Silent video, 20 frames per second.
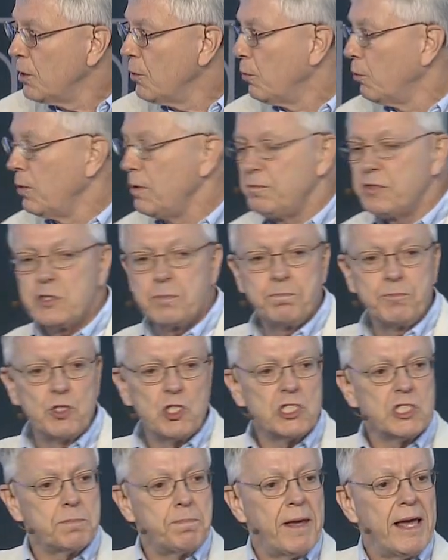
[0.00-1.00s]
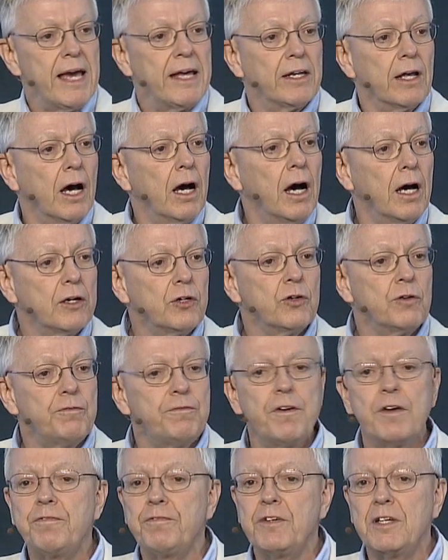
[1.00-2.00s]
we've just spanned
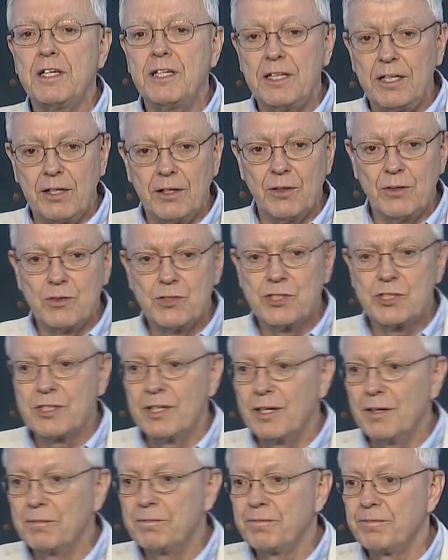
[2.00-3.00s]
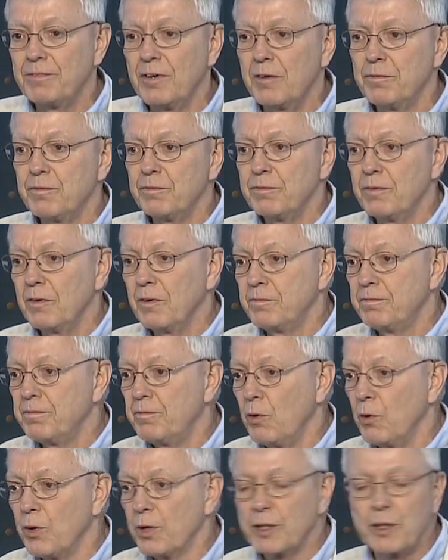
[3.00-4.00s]
150 years of
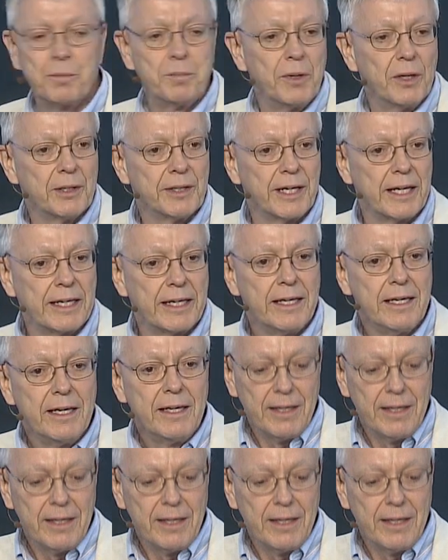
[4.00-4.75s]
organ building.